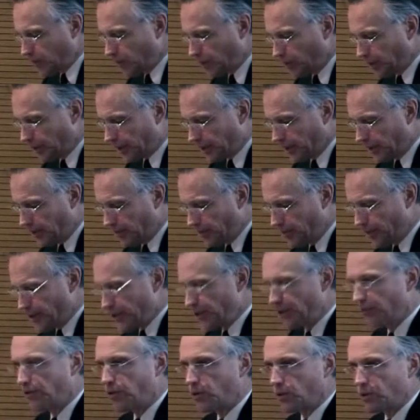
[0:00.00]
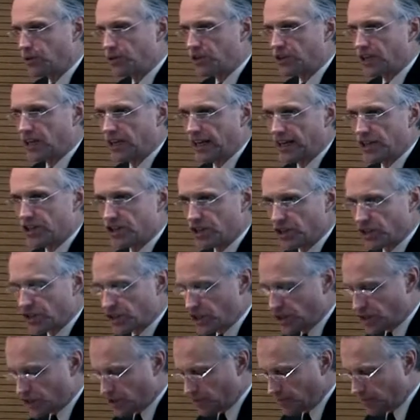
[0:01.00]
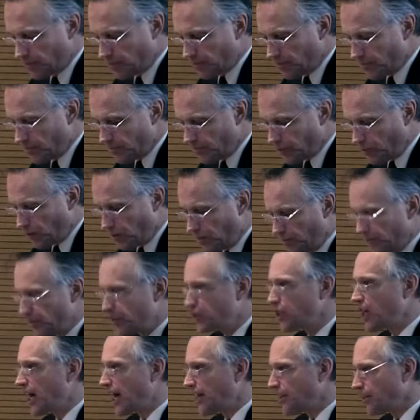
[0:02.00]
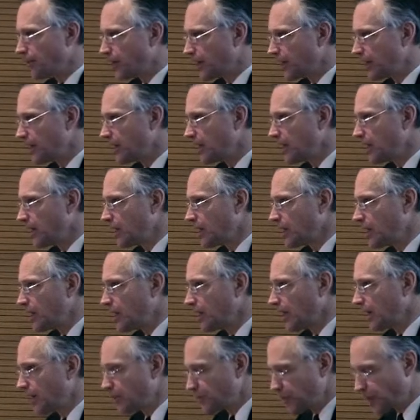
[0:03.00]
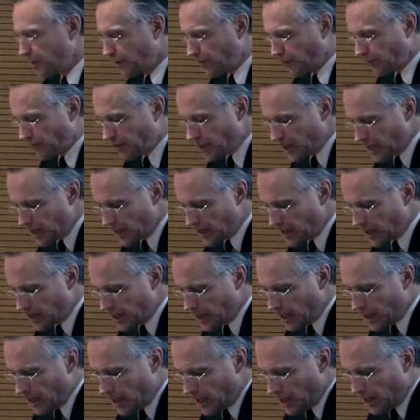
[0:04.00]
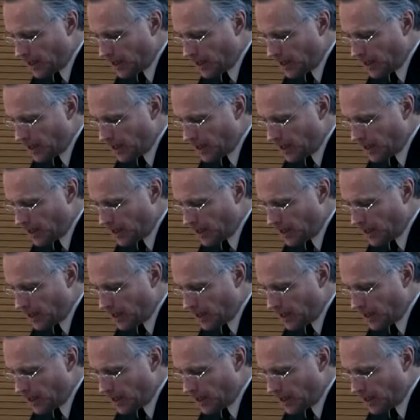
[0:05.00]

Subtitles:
will become the default collection system from January 2015.